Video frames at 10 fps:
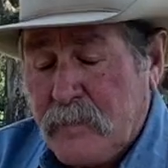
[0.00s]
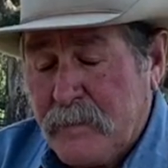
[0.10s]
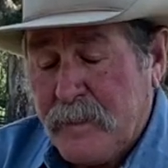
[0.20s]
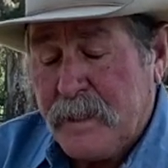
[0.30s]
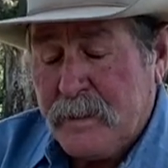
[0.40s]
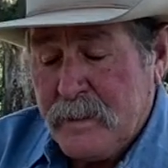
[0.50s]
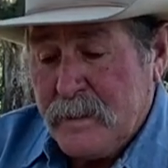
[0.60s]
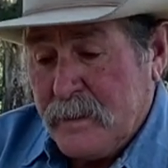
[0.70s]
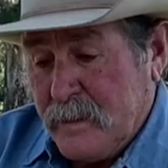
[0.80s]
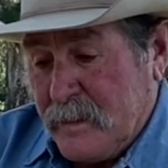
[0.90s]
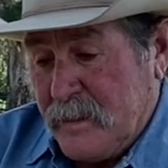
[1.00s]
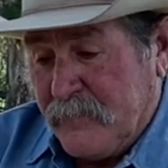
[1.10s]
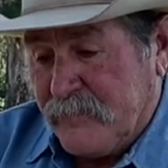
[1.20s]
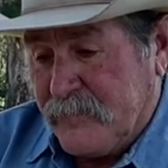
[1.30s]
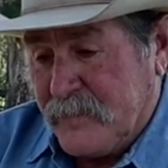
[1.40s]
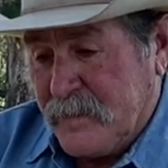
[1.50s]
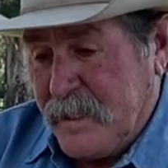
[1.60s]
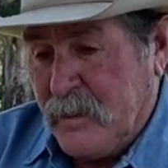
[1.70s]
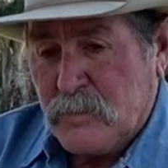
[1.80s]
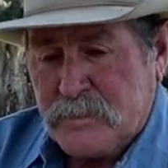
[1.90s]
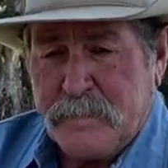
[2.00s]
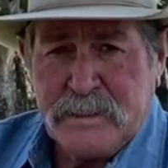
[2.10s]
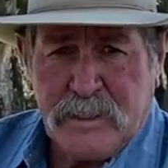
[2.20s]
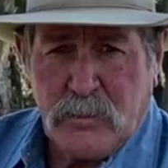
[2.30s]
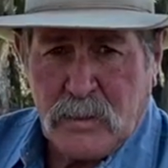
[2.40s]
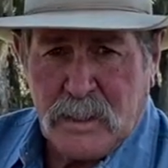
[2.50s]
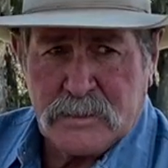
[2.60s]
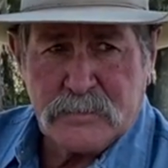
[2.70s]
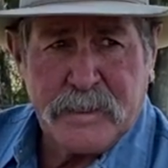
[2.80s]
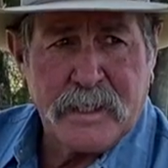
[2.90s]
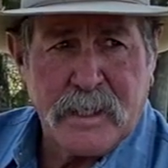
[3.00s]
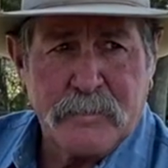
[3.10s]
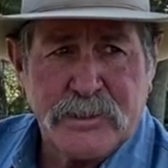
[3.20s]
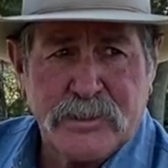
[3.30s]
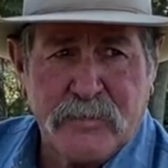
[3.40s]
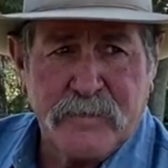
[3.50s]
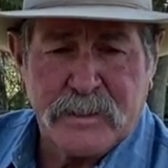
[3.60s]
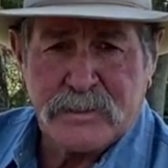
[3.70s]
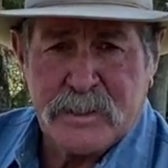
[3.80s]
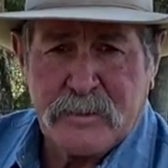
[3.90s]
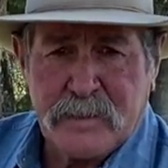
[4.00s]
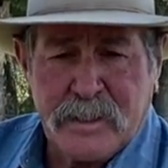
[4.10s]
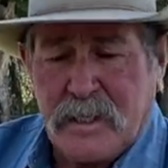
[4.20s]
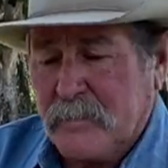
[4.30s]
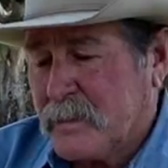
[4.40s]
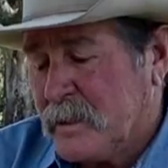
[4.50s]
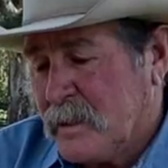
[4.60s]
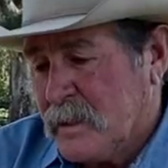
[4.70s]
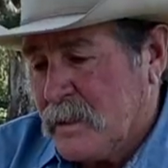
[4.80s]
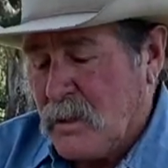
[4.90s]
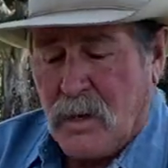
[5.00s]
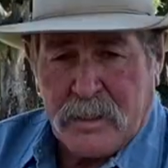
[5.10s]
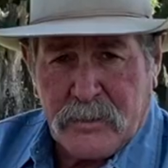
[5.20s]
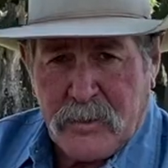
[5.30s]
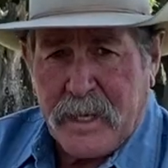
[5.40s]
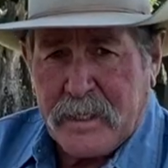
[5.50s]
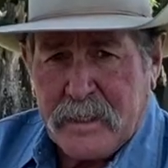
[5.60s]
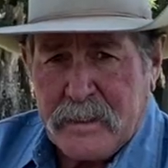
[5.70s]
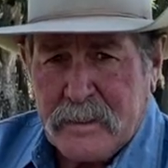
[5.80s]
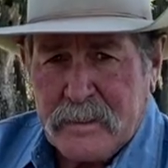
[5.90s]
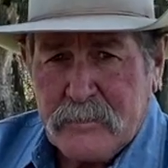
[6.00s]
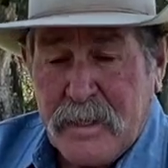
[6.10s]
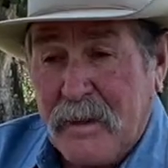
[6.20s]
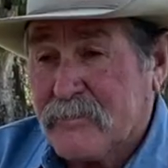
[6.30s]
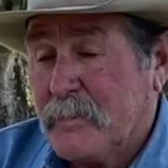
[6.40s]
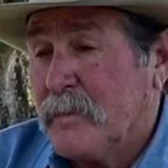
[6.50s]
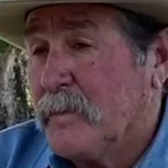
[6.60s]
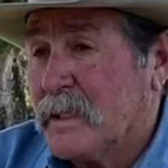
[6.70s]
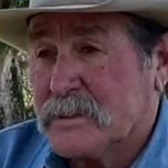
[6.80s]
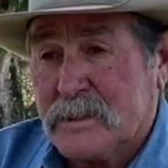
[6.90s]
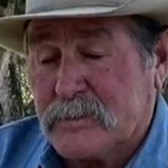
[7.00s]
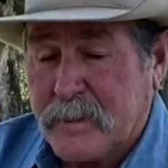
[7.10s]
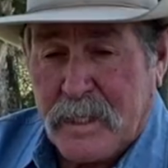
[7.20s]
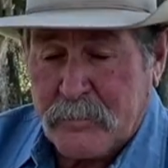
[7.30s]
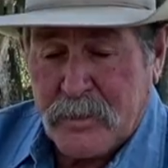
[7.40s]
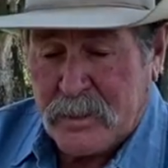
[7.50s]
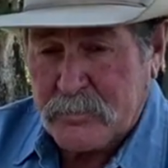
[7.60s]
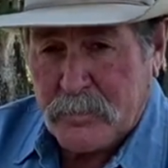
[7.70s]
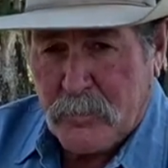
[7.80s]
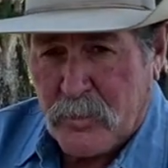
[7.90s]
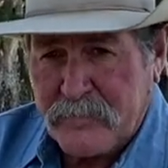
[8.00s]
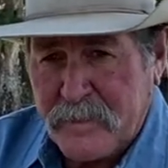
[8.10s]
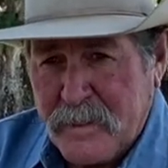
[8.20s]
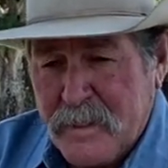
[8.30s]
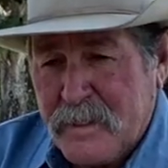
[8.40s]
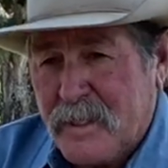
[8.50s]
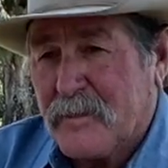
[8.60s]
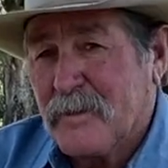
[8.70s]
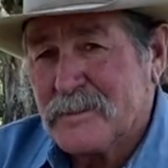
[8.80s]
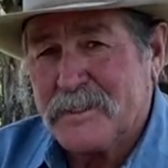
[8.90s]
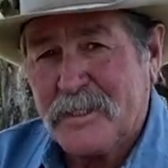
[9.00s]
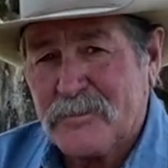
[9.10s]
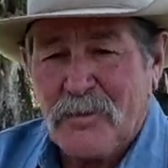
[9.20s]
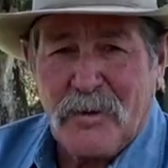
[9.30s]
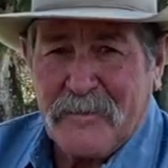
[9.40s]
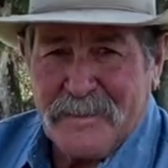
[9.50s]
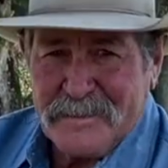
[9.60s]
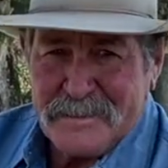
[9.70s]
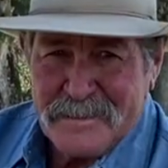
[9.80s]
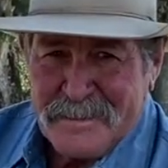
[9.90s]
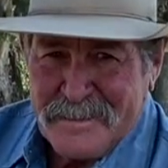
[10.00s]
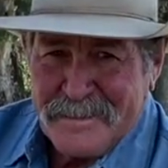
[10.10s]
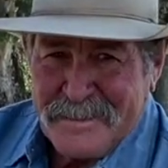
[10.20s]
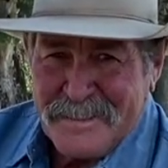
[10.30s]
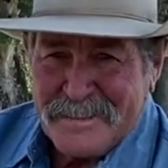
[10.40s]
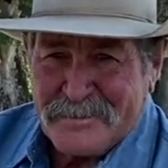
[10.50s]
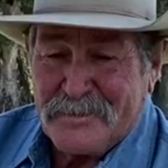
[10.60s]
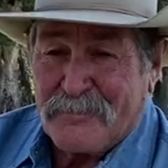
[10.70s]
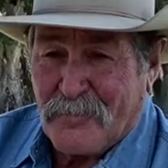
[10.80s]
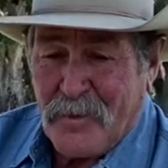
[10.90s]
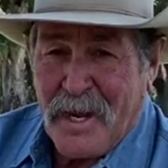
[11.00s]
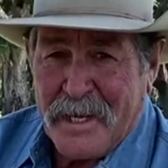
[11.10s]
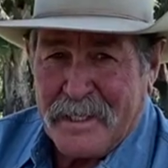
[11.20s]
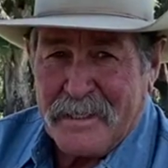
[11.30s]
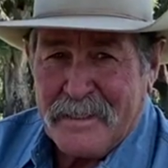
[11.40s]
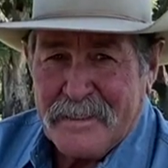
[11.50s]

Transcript: that if equus means equal us, we cannot be chauvinistic, we cannot be autocratic, we have to be realistic, so we can't be anthropomorphic. And the real secret to all of this is the variety